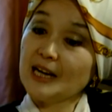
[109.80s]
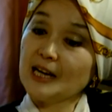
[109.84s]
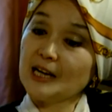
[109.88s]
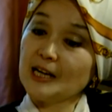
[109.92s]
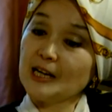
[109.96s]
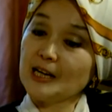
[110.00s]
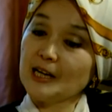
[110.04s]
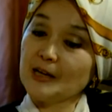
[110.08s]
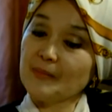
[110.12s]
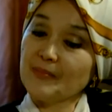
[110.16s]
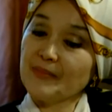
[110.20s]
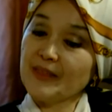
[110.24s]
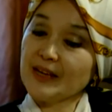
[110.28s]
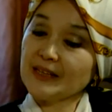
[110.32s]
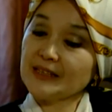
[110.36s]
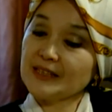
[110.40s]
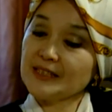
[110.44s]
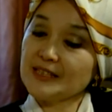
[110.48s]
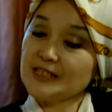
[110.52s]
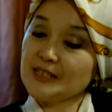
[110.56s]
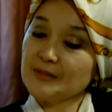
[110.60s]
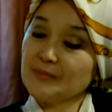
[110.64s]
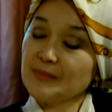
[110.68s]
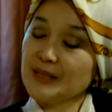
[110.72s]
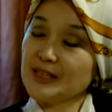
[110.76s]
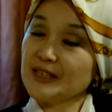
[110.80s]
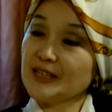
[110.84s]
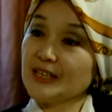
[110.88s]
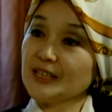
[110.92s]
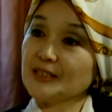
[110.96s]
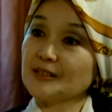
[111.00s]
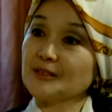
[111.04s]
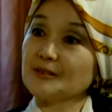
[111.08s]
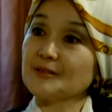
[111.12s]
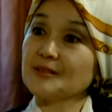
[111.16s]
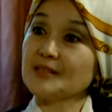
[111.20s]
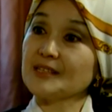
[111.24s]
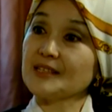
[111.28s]
That doesn't mean they
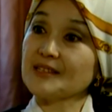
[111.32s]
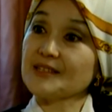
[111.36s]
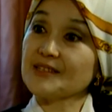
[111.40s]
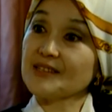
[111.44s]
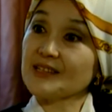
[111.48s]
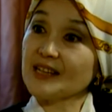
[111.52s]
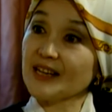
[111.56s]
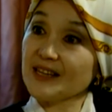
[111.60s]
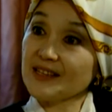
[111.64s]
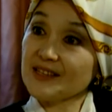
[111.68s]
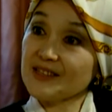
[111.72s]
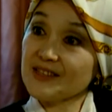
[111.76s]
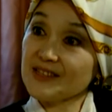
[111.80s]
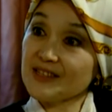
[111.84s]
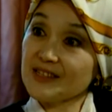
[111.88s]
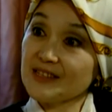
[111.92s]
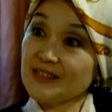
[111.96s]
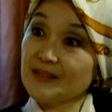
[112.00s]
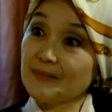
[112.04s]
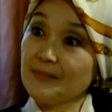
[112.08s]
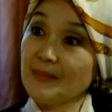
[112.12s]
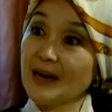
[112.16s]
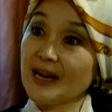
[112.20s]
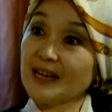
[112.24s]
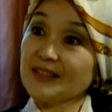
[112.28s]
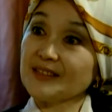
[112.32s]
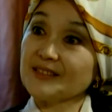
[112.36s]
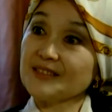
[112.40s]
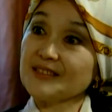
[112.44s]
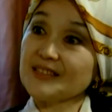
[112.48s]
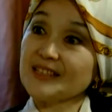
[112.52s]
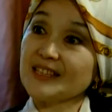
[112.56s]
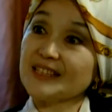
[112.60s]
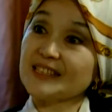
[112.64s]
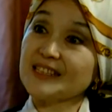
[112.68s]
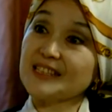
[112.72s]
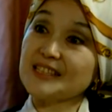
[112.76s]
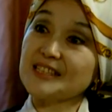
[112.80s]
don't discuss matters.
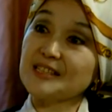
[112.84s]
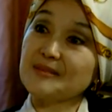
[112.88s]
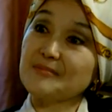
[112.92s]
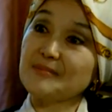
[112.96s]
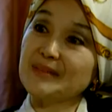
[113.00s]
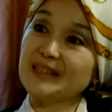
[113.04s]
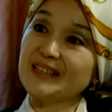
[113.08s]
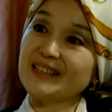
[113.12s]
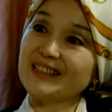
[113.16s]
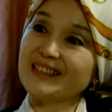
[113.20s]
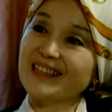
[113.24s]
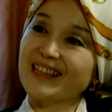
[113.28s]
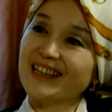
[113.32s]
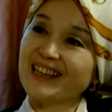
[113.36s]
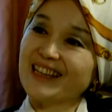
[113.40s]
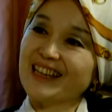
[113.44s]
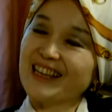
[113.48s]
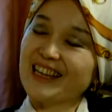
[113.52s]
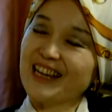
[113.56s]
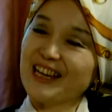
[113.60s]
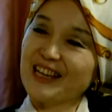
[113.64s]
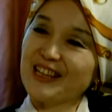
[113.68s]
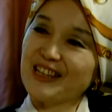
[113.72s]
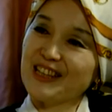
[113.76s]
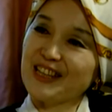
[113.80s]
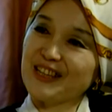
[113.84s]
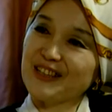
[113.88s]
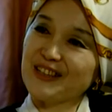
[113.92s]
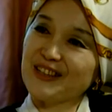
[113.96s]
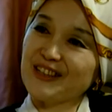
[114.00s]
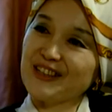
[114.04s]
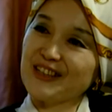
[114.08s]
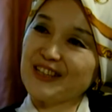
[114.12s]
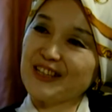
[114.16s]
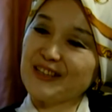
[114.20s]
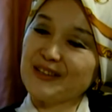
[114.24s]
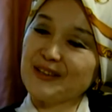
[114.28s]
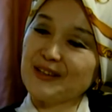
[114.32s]
That doesn't mean
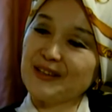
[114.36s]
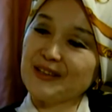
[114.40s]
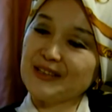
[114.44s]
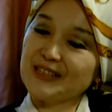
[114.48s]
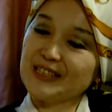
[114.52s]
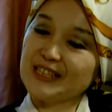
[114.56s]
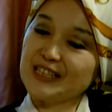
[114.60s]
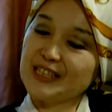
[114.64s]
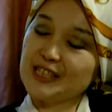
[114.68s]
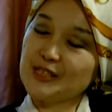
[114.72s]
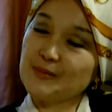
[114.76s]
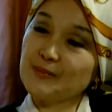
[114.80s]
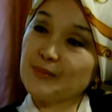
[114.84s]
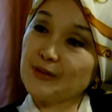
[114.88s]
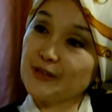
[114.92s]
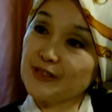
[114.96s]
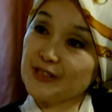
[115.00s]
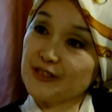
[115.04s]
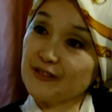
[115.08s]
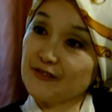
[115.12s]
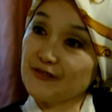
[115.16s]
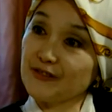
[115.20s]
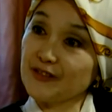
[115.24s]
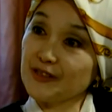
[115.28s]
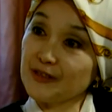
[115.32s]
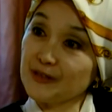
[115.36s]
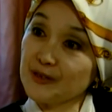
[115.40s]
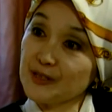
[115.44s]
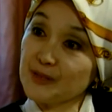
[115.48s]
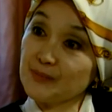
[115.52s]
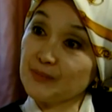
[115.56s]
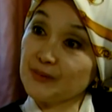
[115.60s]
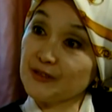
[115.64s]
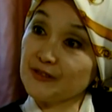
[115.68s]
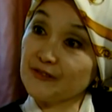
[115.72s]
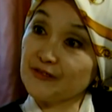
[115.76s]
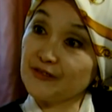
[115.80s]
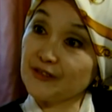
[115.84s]
there aren't each point of views
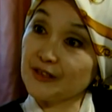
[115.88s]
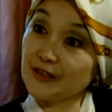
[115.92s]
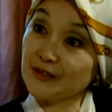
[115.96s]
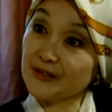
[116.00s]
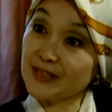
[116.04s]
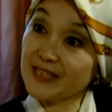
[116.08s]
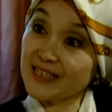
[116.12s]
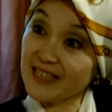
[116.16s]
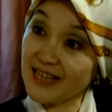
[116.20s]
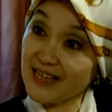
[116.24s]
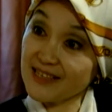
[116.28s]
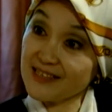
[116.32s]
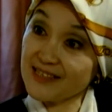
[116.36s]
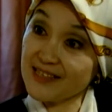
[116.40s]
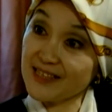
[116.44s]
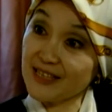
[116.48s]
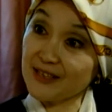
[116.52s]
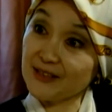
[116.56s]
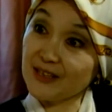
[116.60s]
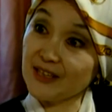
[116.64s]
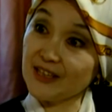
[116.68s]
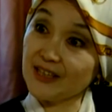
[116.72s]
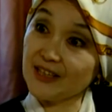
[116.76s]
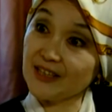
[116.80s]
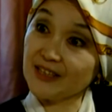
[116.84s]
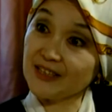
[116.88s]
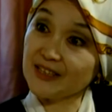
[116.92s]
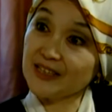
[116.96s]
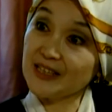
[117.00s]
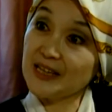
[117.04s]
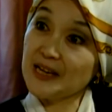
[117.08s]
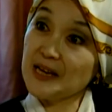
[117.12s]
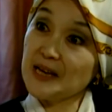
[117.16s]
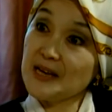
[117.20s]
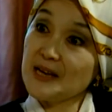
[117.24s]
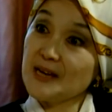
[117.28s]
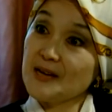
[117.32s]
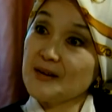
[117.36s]
put forward. Yes, there are.
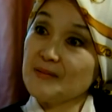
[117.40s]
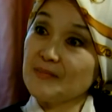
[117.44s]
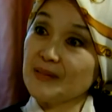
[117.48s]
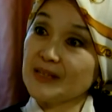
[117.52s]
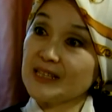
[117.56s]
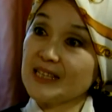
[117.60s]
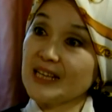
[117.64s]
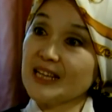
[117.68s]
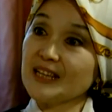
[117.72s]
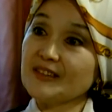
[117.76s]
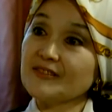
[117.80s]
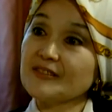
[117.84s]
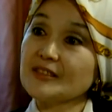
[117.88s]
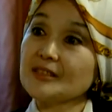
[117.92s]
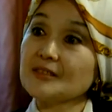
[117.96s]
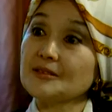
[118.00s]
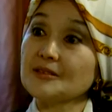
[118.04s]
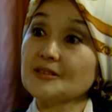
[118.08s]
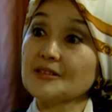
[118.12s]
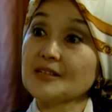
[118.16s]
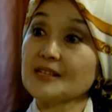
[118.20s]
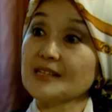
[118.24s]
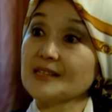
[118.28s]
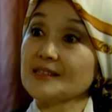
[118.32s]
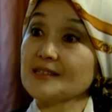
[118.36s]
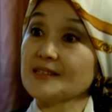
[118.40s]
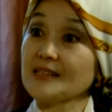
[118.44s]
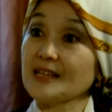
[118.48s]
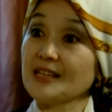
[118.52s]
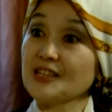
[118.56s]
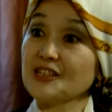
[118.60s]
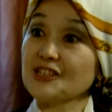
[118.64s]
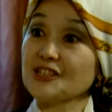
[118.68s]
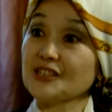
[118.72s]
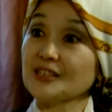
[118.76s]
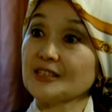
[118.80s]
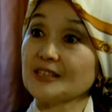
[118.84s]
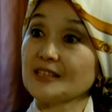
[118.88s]
But every
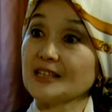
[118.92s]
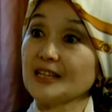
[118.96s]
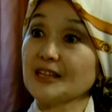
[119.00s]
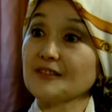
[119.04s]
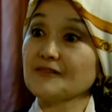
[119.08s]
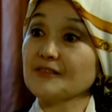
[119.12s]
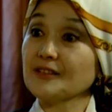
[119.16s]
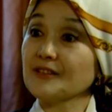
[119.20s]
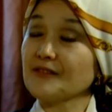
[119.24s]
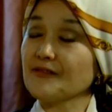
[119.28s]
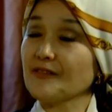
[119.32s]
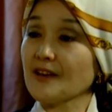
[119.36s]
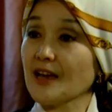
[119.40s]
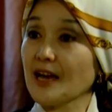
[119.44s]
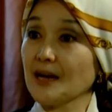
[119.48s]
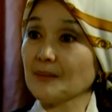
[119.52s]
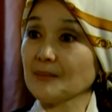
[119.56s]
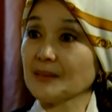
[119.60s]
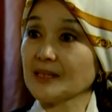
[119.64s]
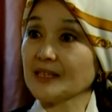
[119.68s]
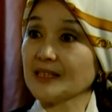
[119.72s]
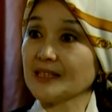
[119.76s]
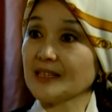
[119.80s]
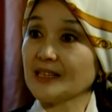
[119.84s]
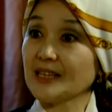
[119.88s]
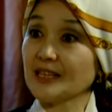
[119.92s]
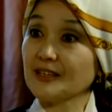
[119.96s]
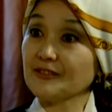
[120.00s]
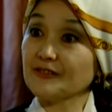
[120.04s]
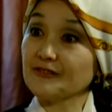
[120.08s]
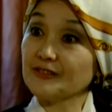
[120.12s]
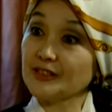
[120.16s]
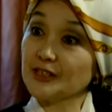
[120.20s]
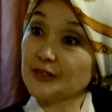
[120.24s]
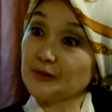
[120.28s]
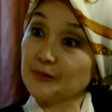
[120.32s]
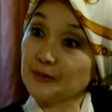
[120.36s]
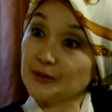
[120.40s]
organization, every family,
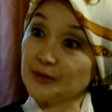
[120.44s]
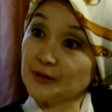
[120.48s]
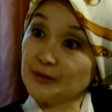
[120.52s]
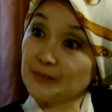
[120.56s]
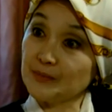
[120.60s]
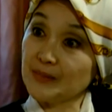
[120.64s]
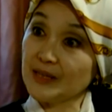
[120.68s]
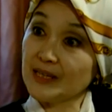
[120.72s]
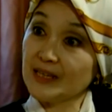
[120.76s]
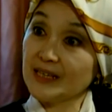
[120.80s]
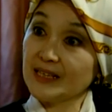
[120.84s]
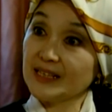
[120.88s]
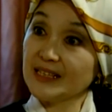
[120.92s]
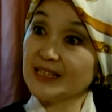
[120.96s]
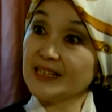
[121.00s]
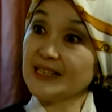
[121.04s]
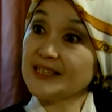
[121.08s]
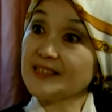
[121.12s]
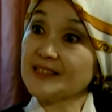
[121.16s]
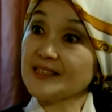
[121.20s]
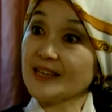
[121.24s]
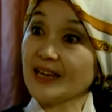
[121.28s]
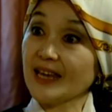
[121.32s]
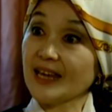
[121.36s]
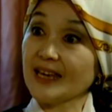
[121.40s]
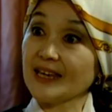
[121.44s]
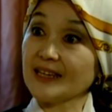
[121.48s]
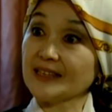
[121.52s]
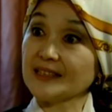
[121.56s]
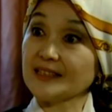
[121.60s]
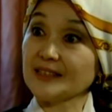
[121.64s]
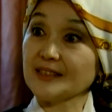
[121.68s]
every group needs a head.